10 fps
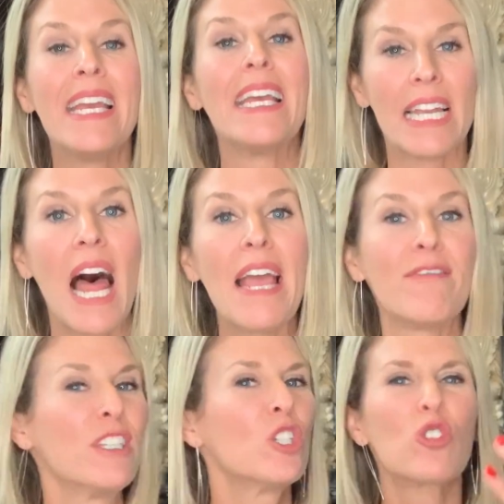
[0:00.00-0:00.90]
in life,
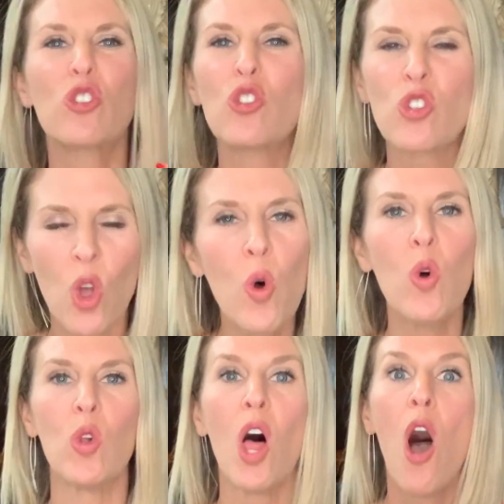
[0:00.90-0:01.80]
in your
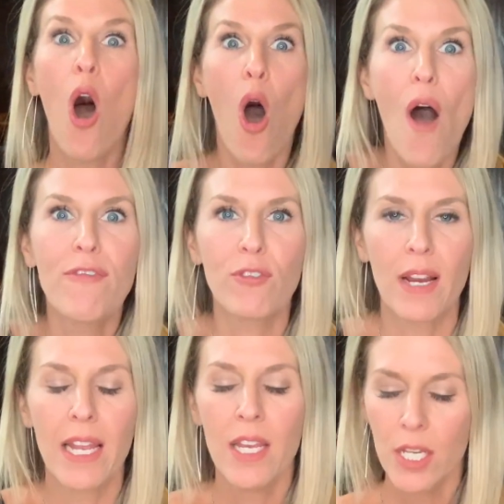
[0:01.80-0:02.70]
soul
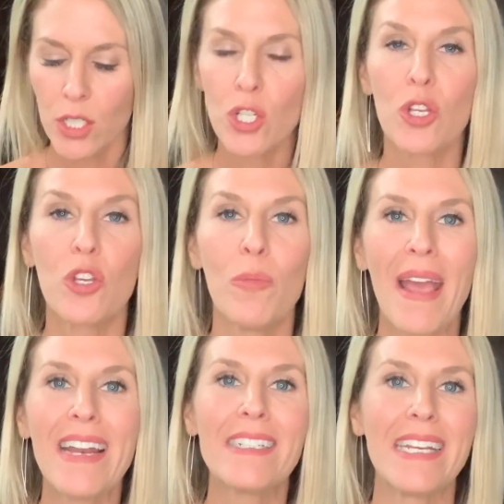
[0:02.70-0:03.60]
offering to
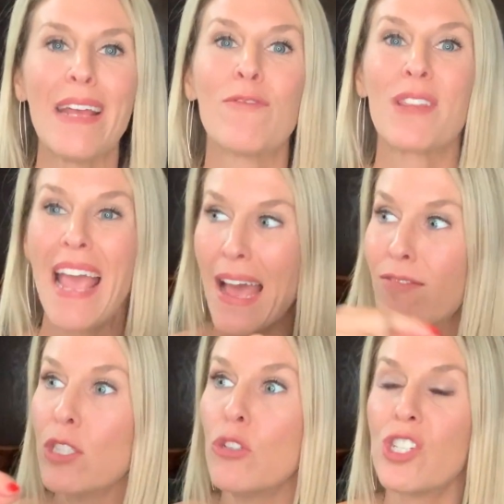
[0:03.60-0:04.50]
humanity and for the
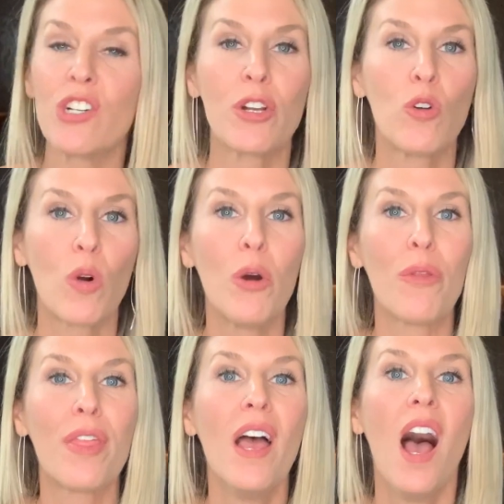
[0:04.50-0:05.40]
evolutionary growth